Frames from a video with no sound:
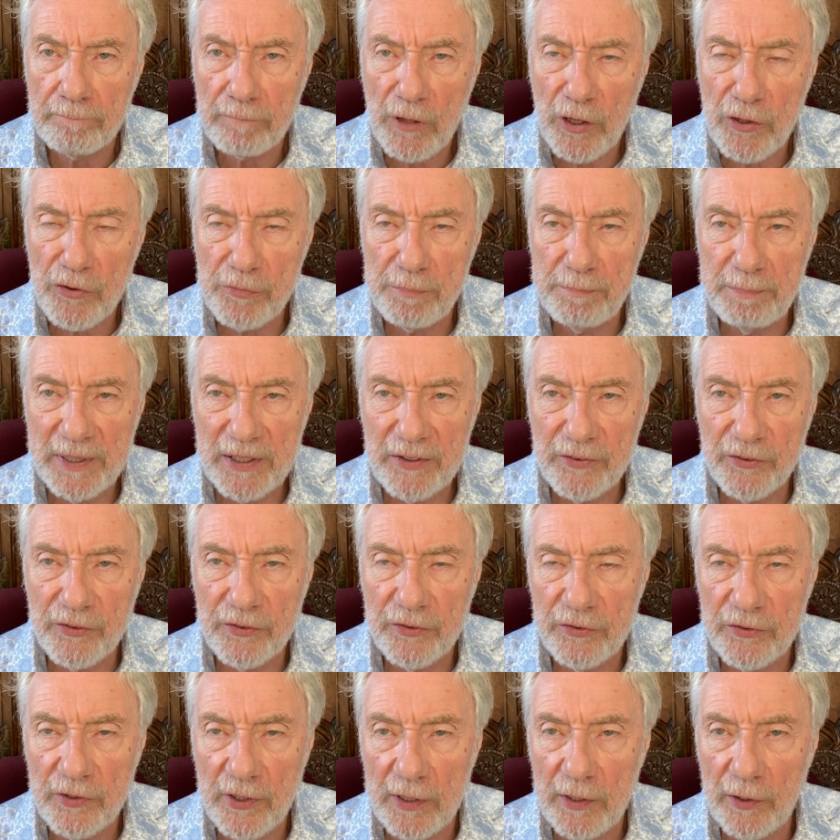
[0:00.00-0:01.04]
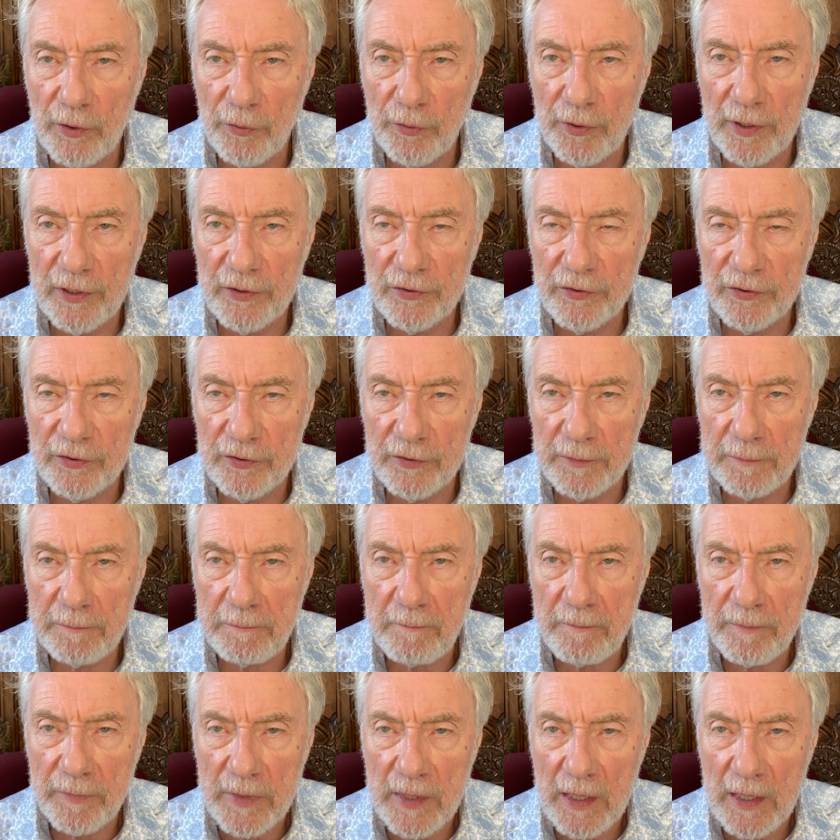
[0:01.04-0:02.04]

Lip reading: speech generation,